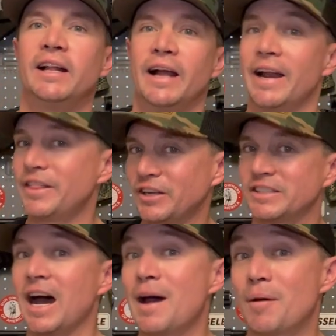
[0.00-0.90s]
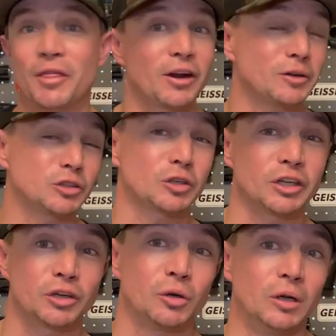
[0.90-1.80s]
And at the time, I thought it was
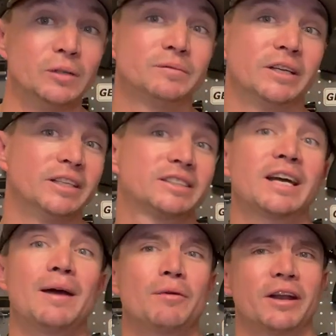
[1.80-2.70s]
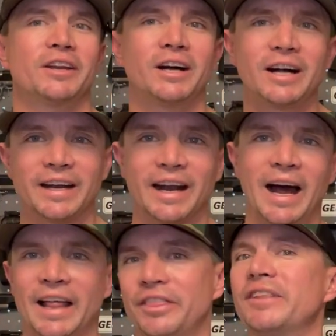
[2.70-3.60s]
really cool. And as time went on,
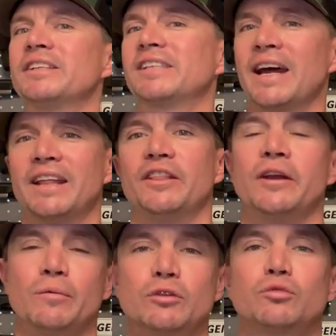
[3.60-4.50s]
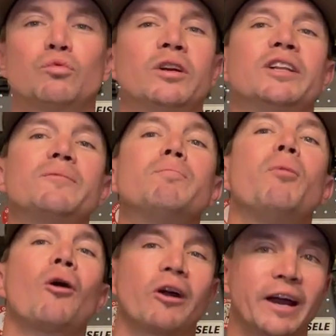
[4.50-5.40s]
I decided that it was really
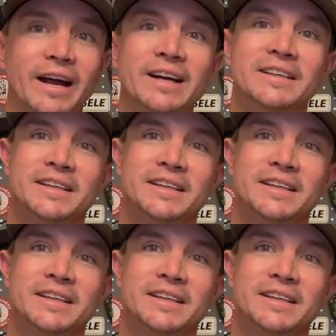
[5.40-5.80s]
boring.